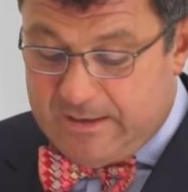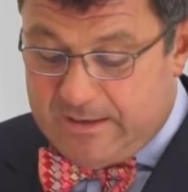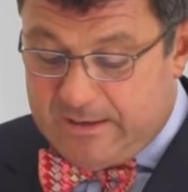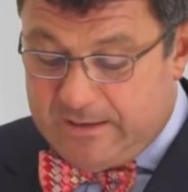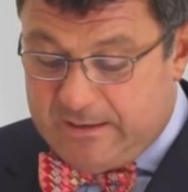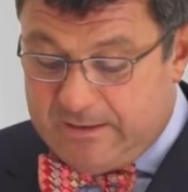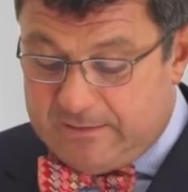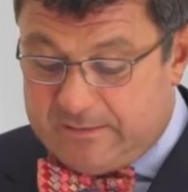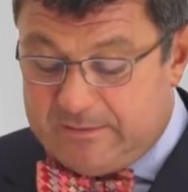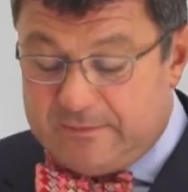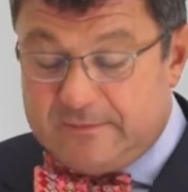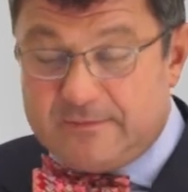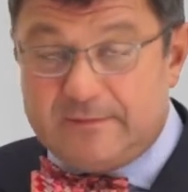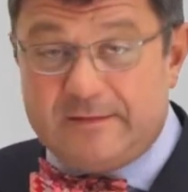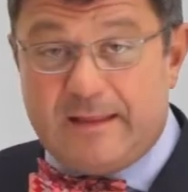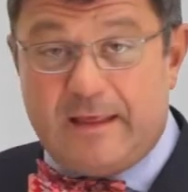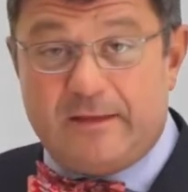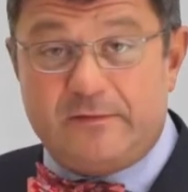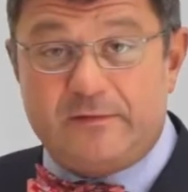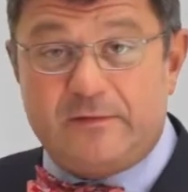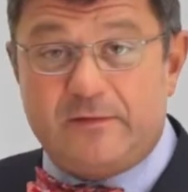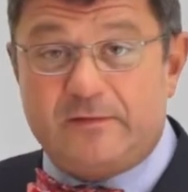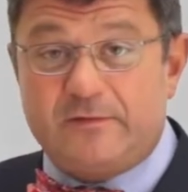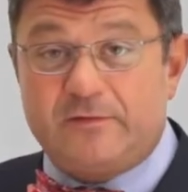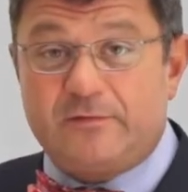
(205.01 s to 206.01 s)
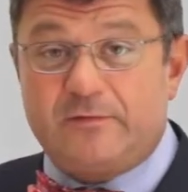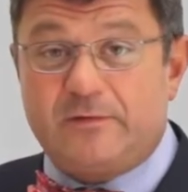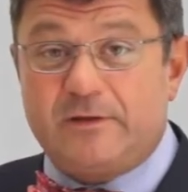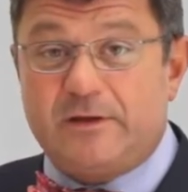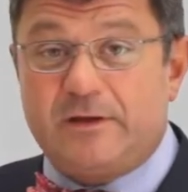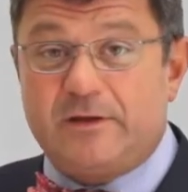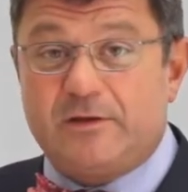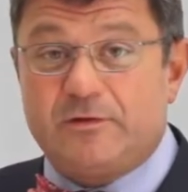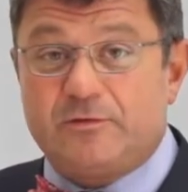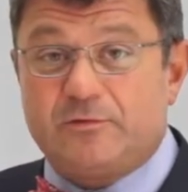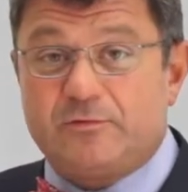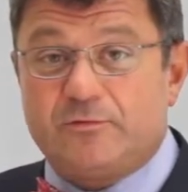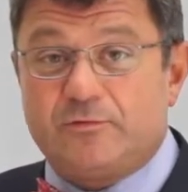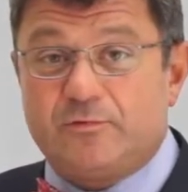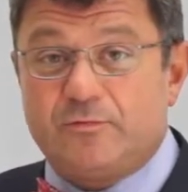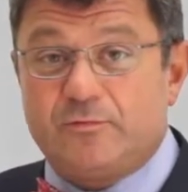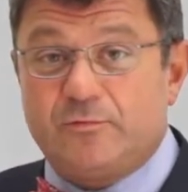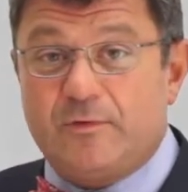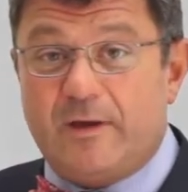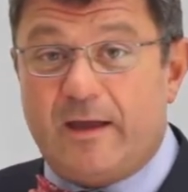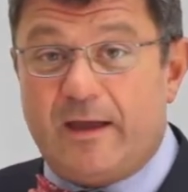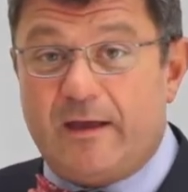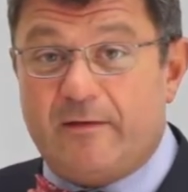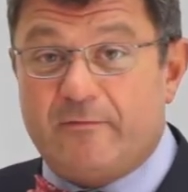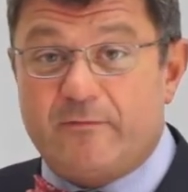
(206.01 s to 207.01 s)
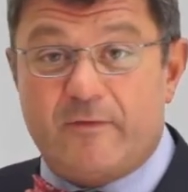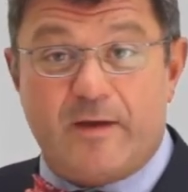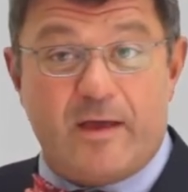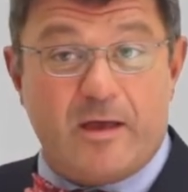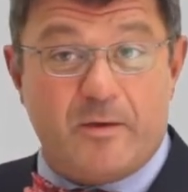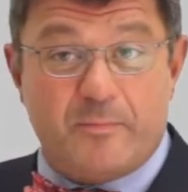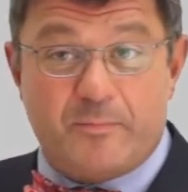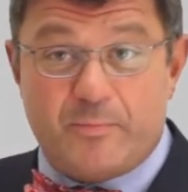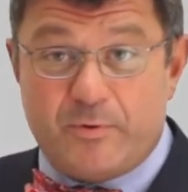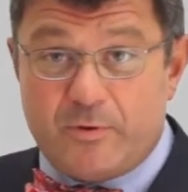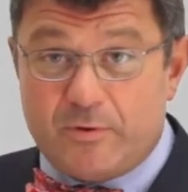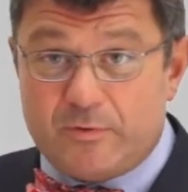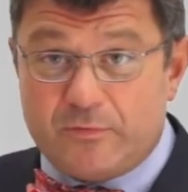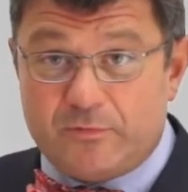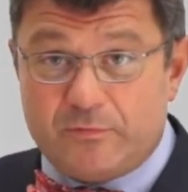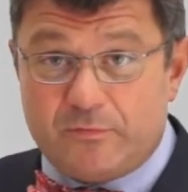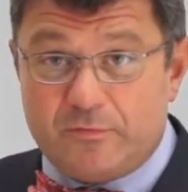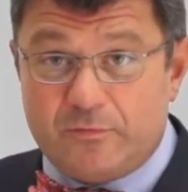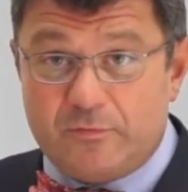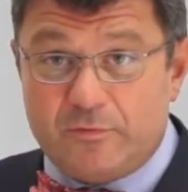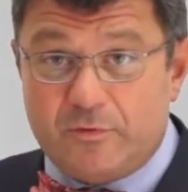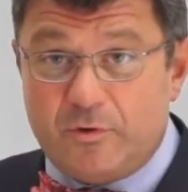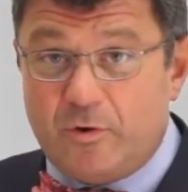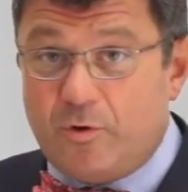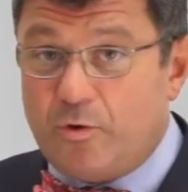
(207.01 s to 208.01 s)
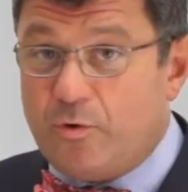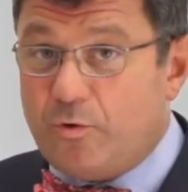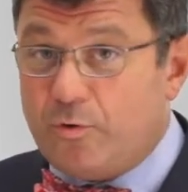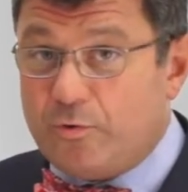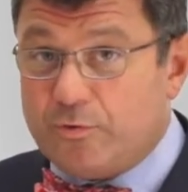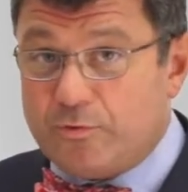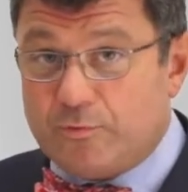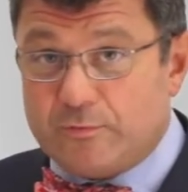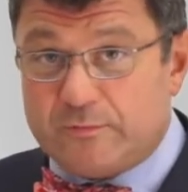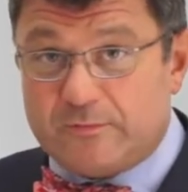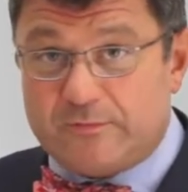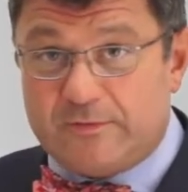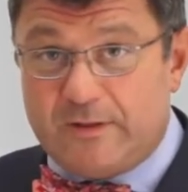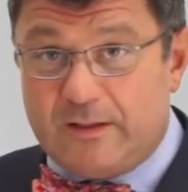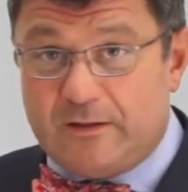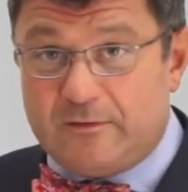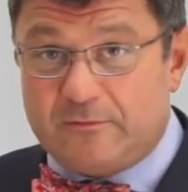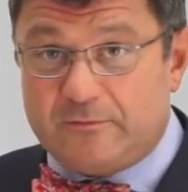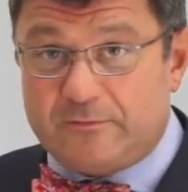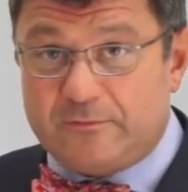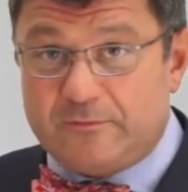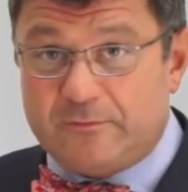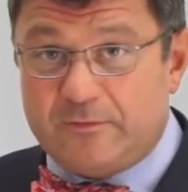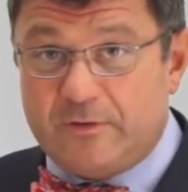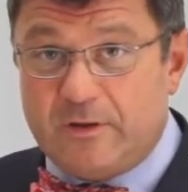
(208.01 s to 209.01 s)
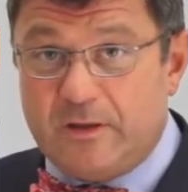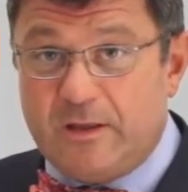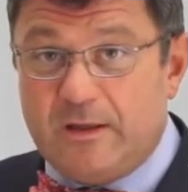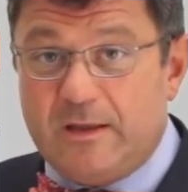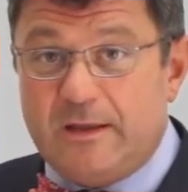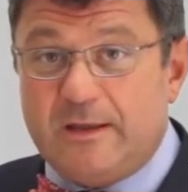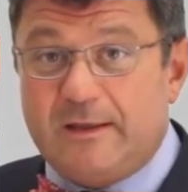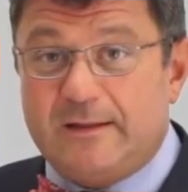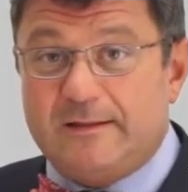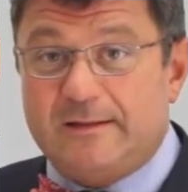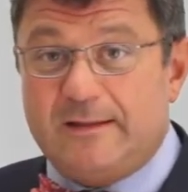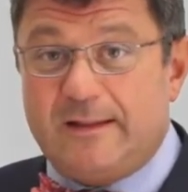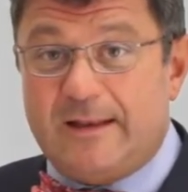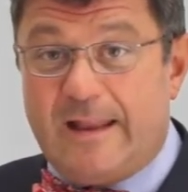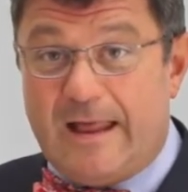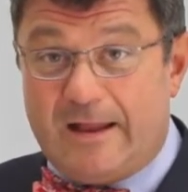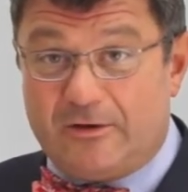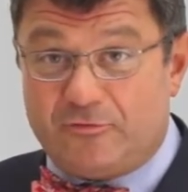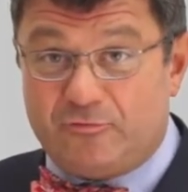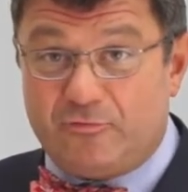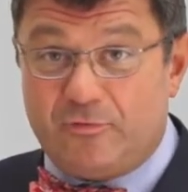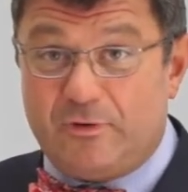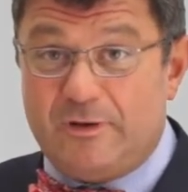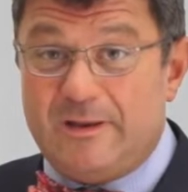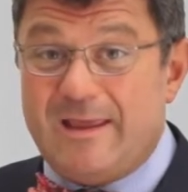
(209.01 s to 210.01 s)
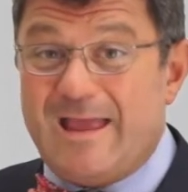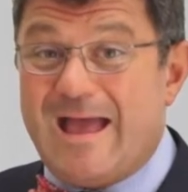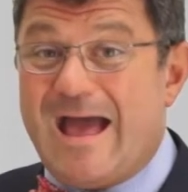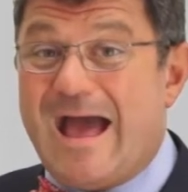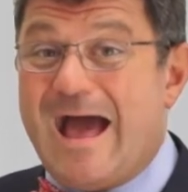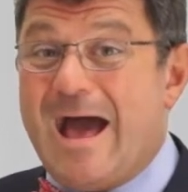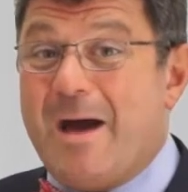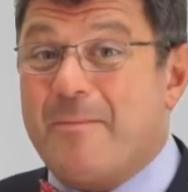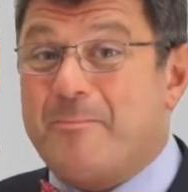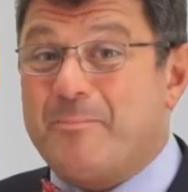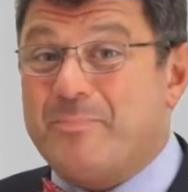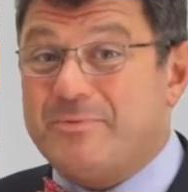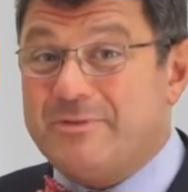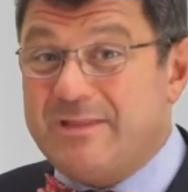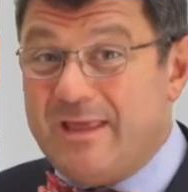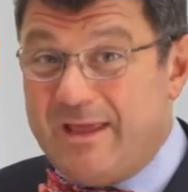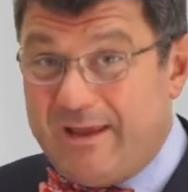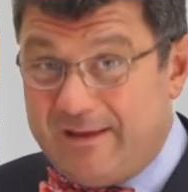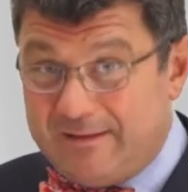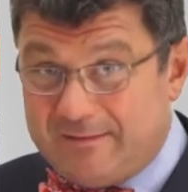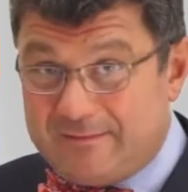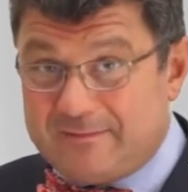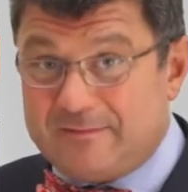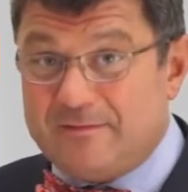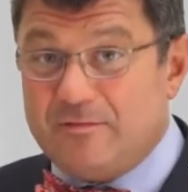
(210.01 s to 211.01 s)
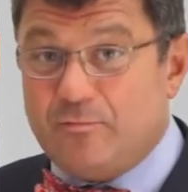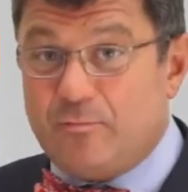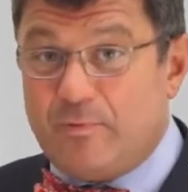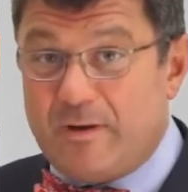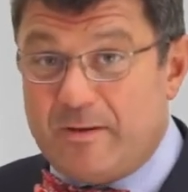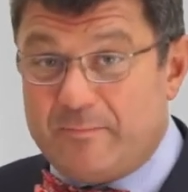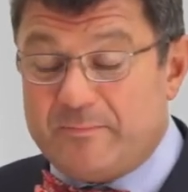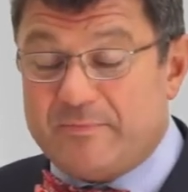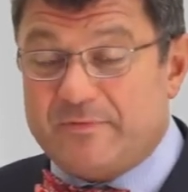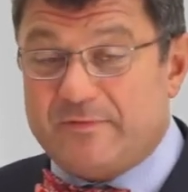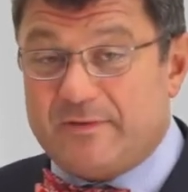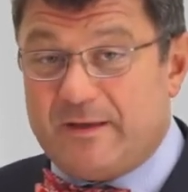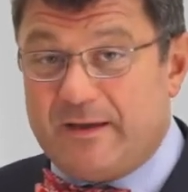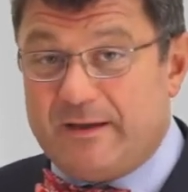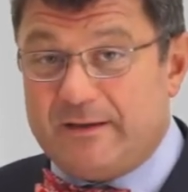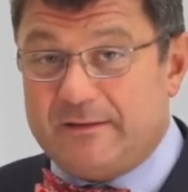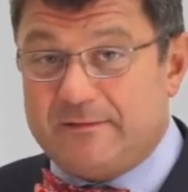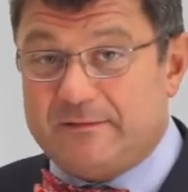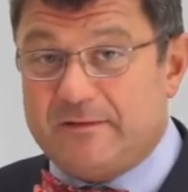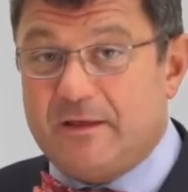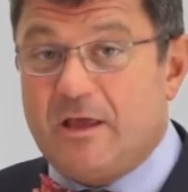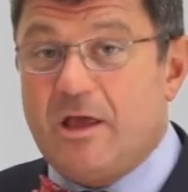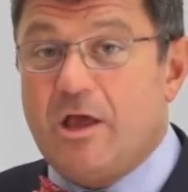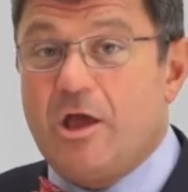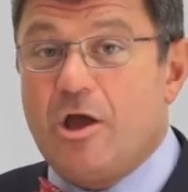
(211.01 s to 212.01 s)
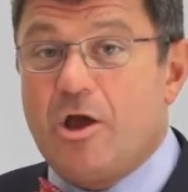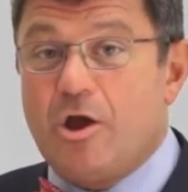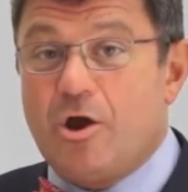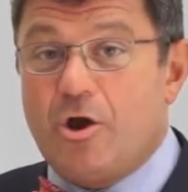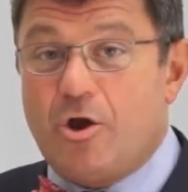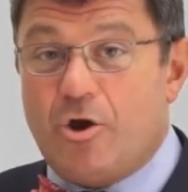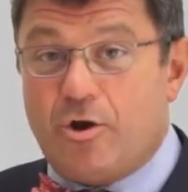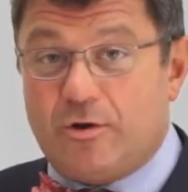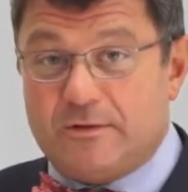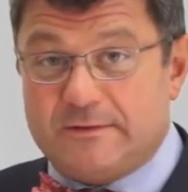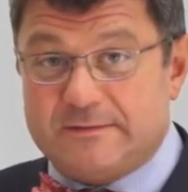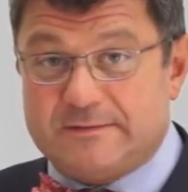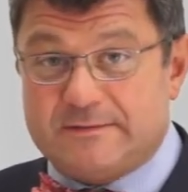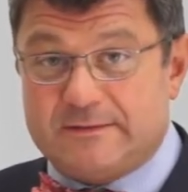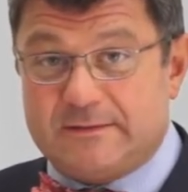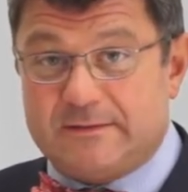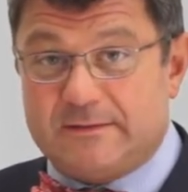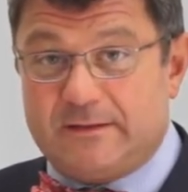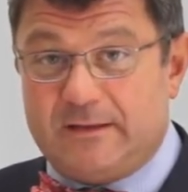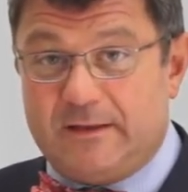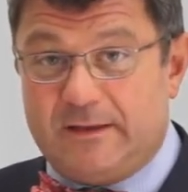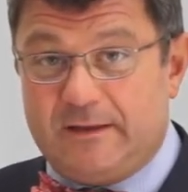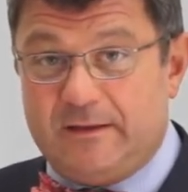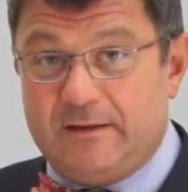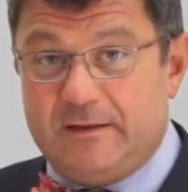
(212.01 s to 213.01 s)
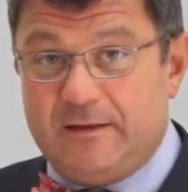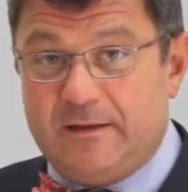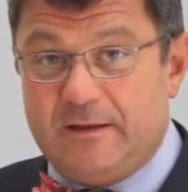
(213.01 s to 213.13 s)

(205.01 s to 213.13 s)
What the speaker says: It is necessary to have a person or yourself that actually updates the website constantly,